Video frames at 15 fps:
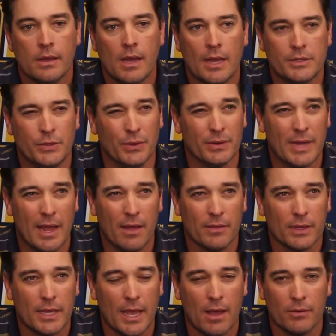I took down
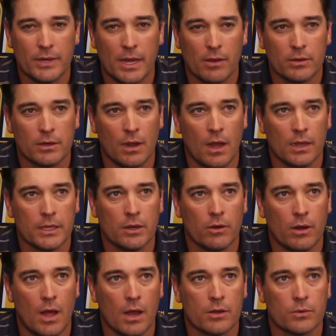the countdown clock in
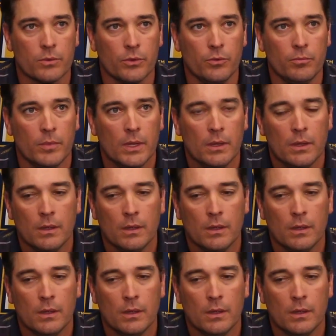our locker room